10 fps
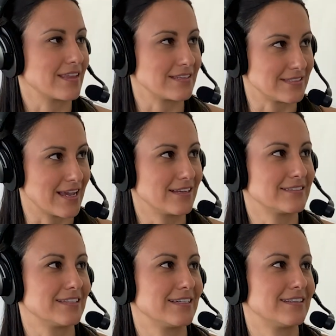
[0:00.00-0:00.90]

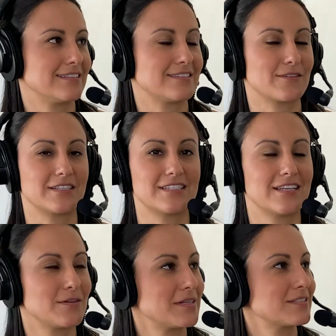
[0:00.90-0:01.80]
Exactly. And so
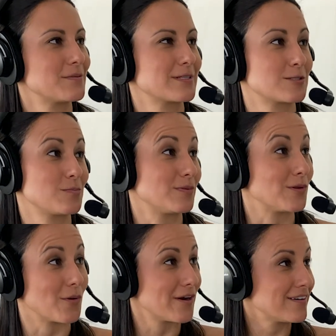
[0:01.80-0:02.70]
continuing to
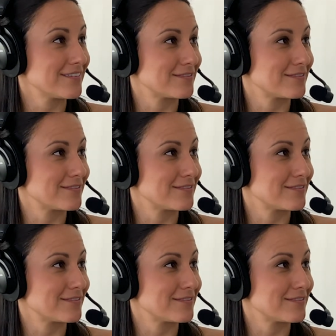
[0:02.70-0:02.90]
explore